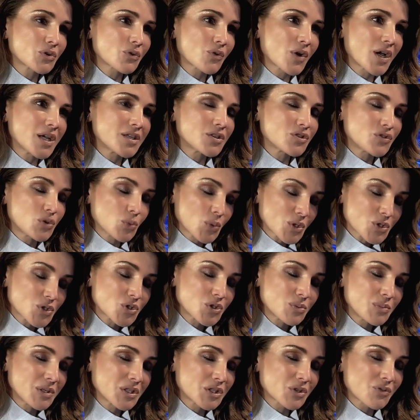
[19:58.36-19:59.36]
right
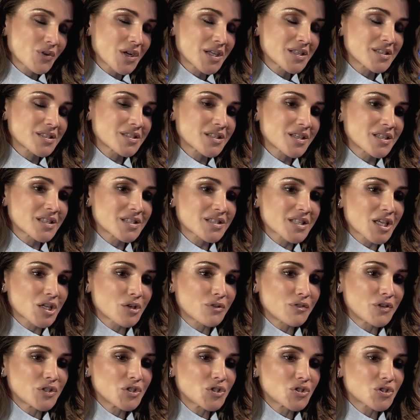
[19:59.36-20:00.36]
side of
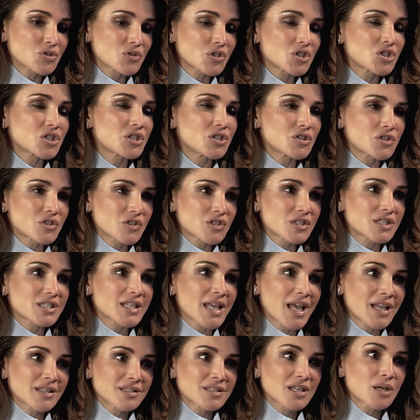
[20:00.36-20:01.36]
history, she needs to
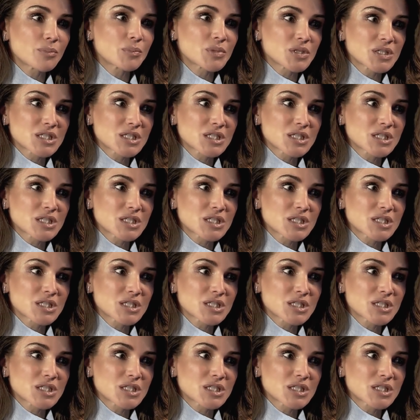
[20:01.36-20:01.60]
stand up and